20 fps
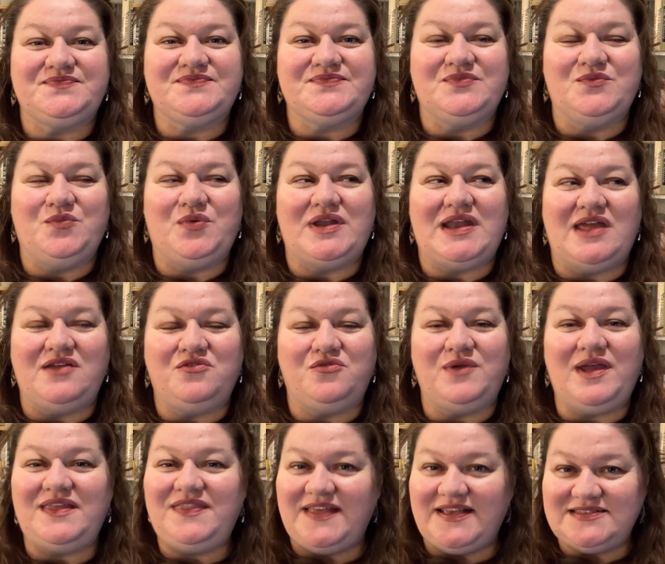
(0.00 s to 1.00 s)
when I've
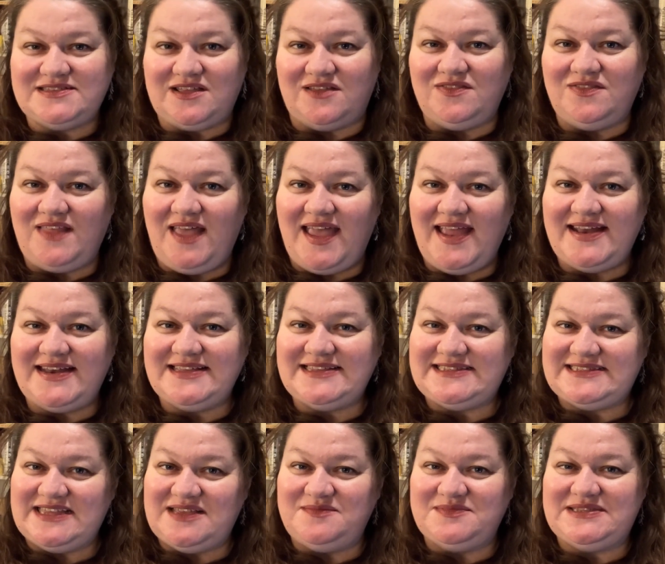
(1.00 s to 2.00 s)
read things online, it
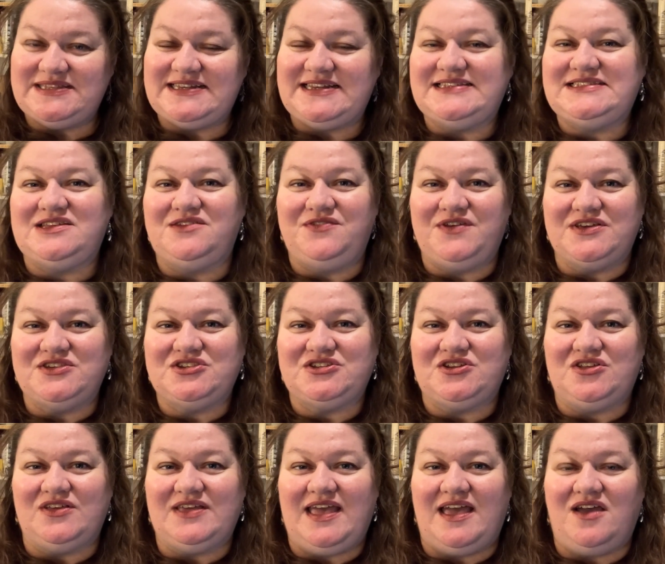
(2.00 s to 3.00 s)
seems that it's a
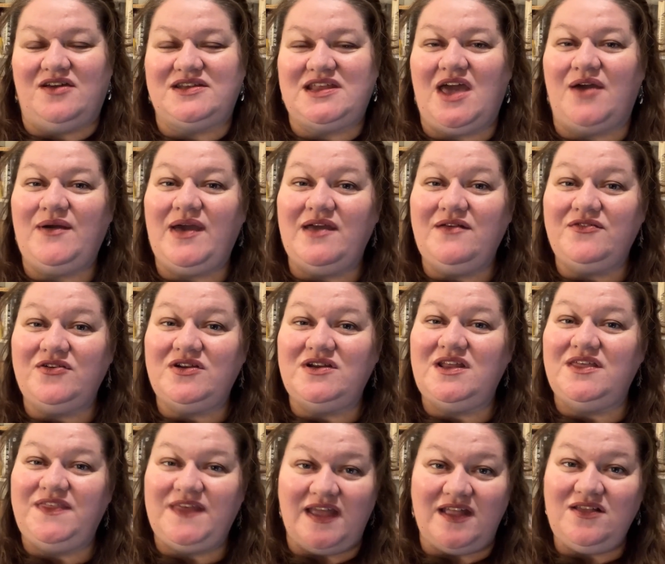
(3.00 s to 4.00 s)
fictional account. However,
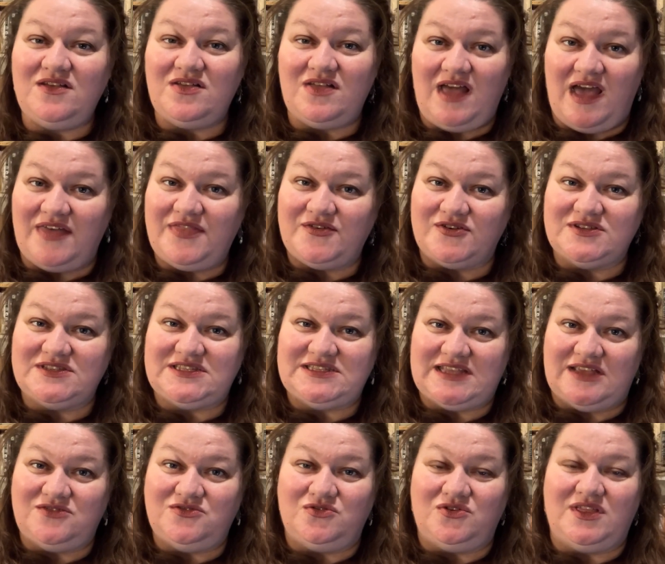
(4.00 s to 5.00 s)
Nathaniel Hawthorne's
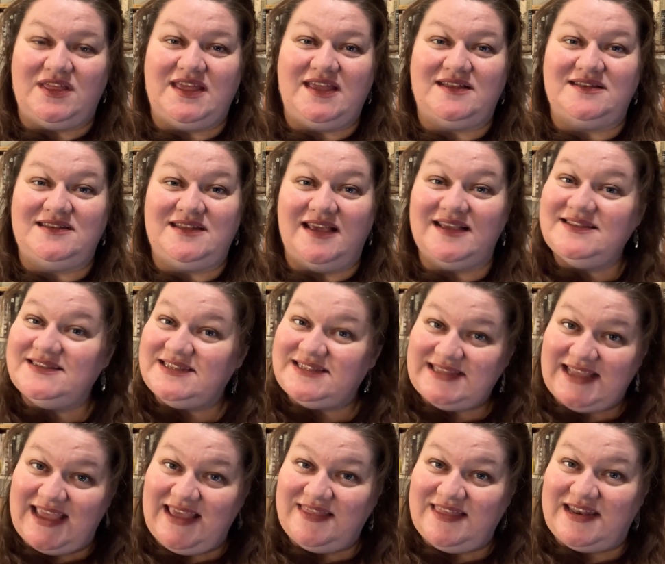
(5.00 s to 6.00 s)
son Julian does
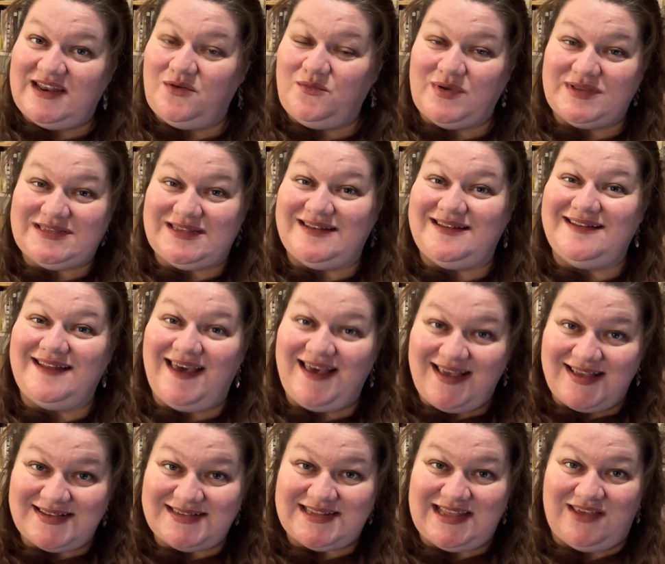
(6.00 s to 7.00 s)
say that it was
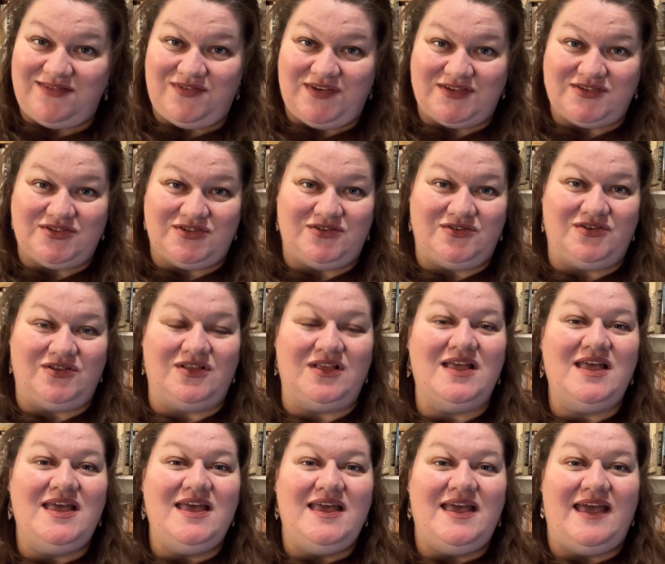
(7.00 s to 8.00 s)
not a fictional
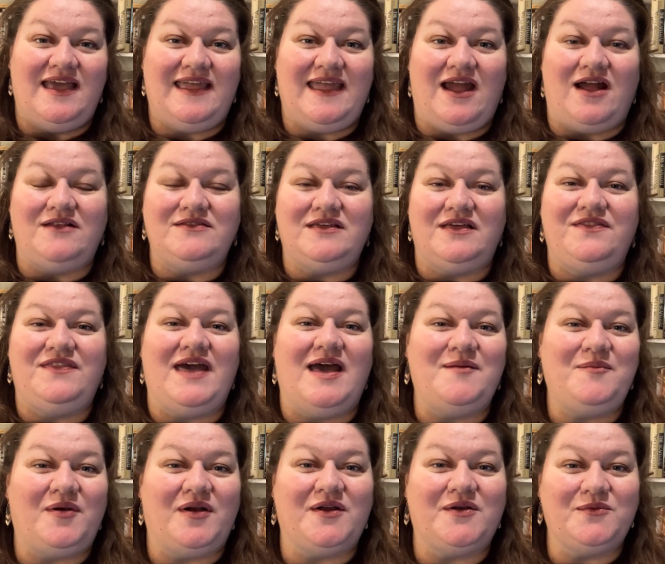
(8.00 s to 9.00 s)
account,
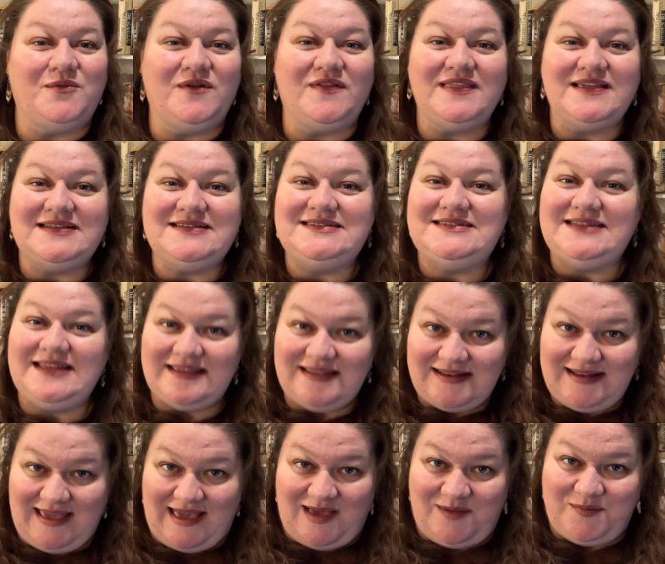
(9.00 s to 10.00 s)
that part really
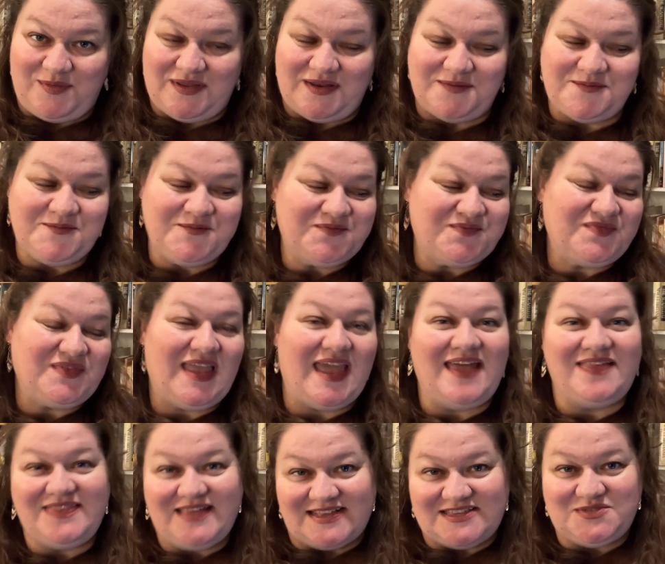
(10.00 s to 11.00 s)
did happen,
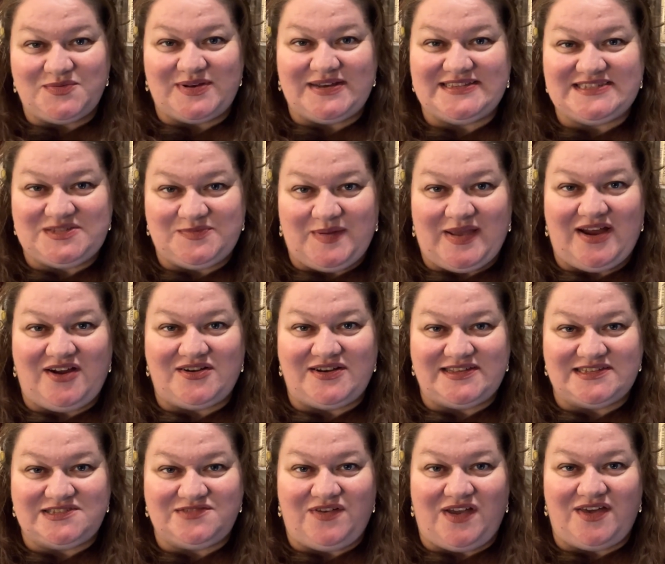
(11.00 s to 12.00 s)
and that's what inspired
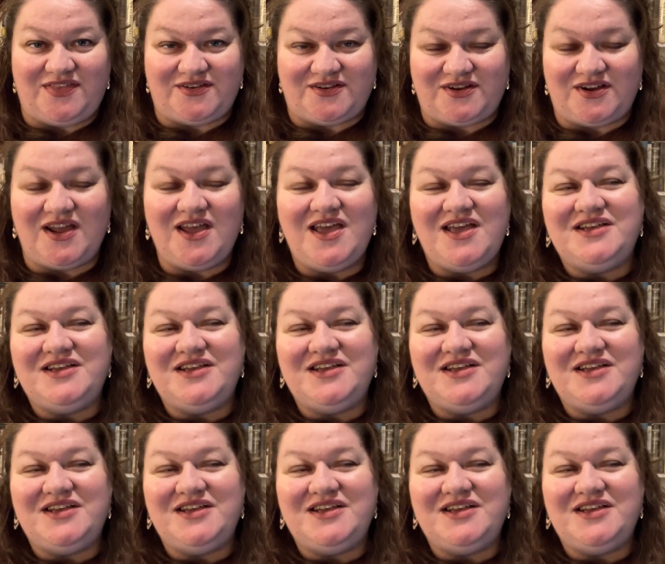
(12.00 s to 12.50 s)
his father.